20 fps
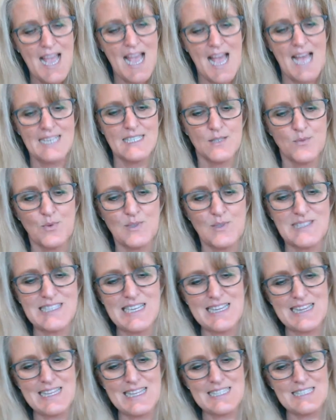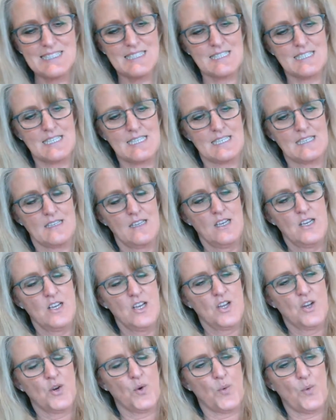and it was glistening,
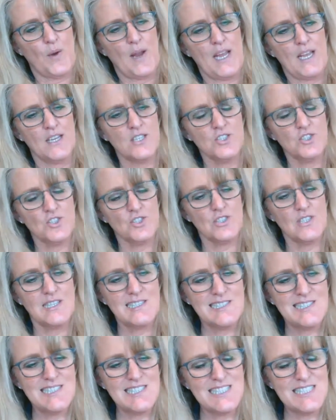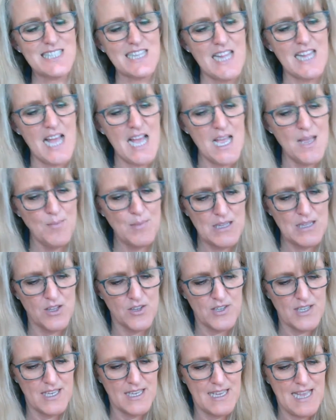grayish, slimy
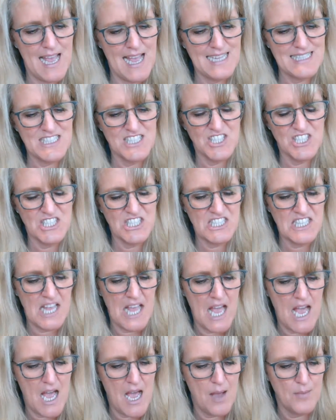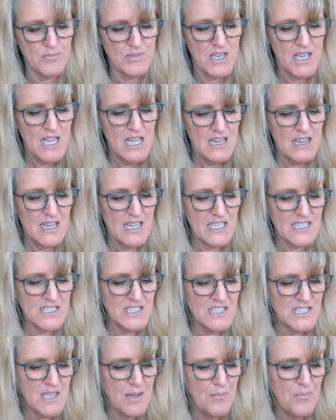looking, and scabbed, like
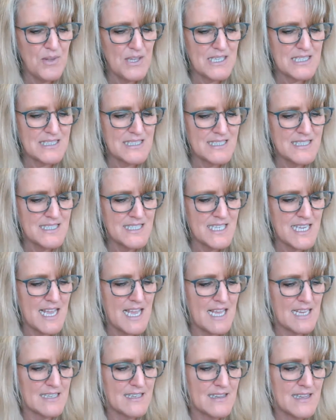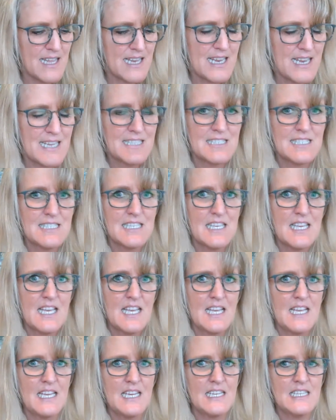something dead that had
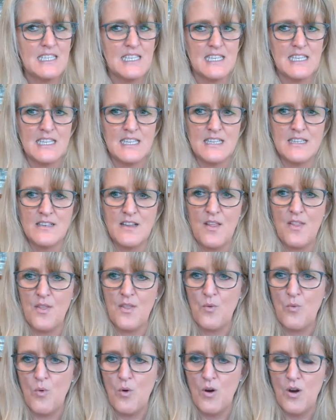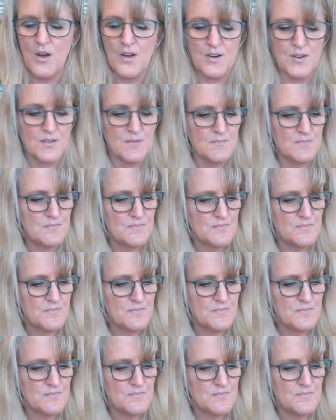decayed in the water.